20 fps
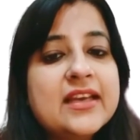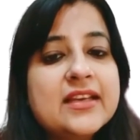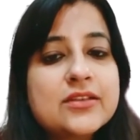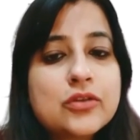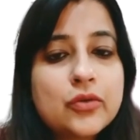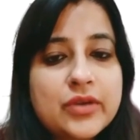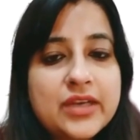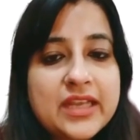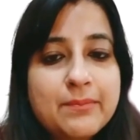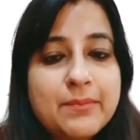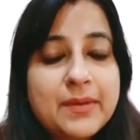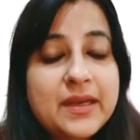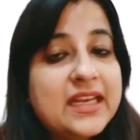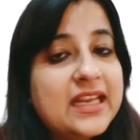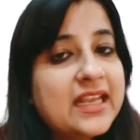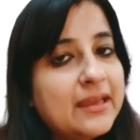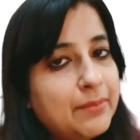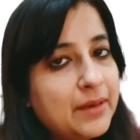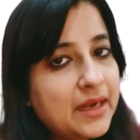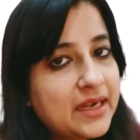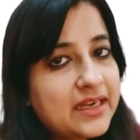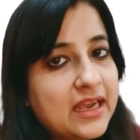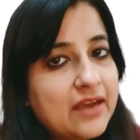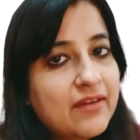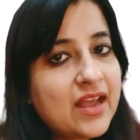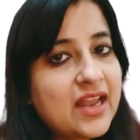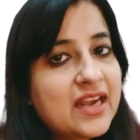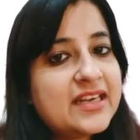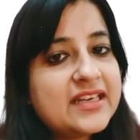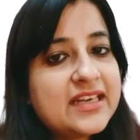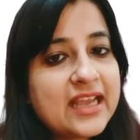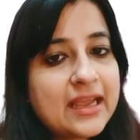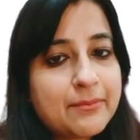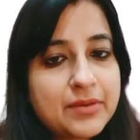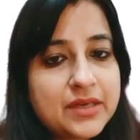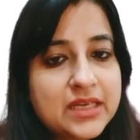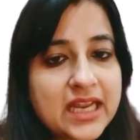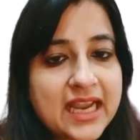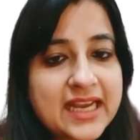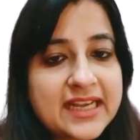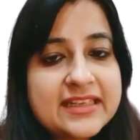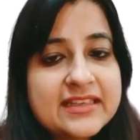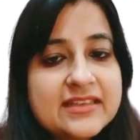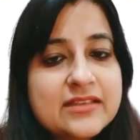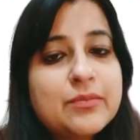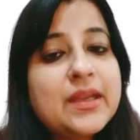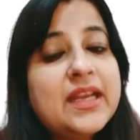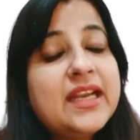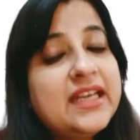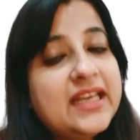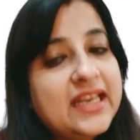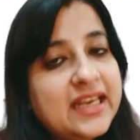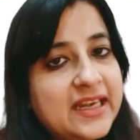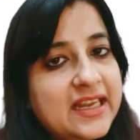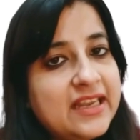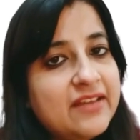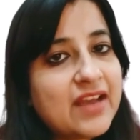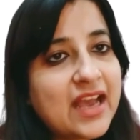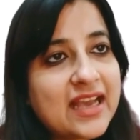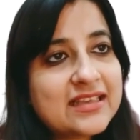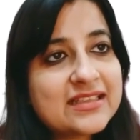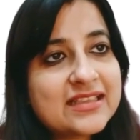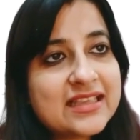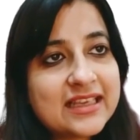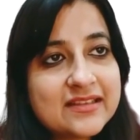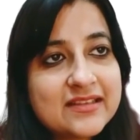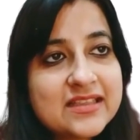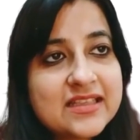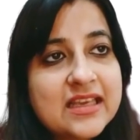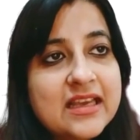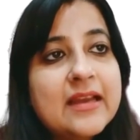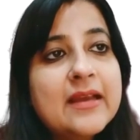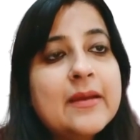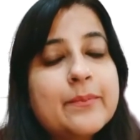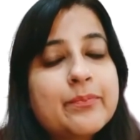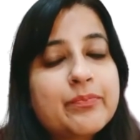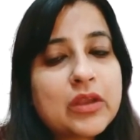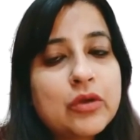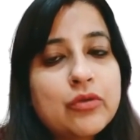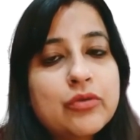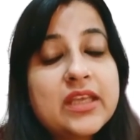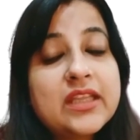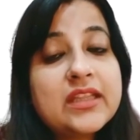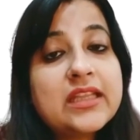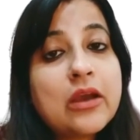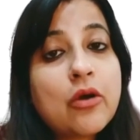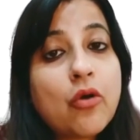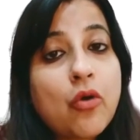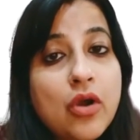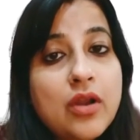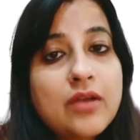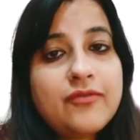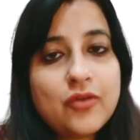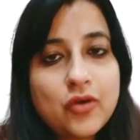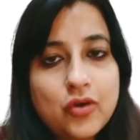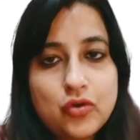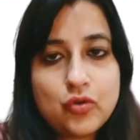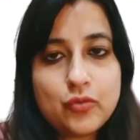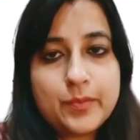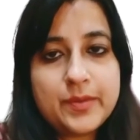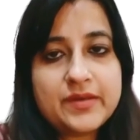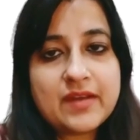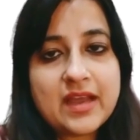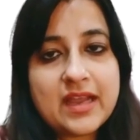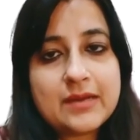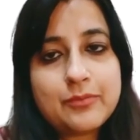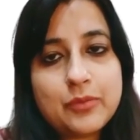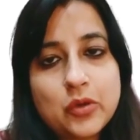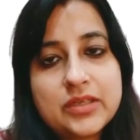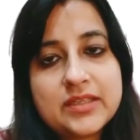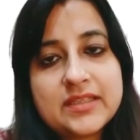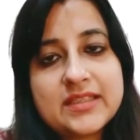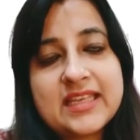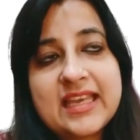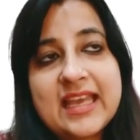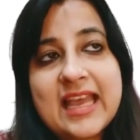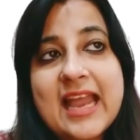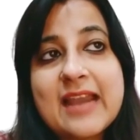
So DPT, pentavalent, hepatitis B, TD vaccines, okay, they all follow open vial policy.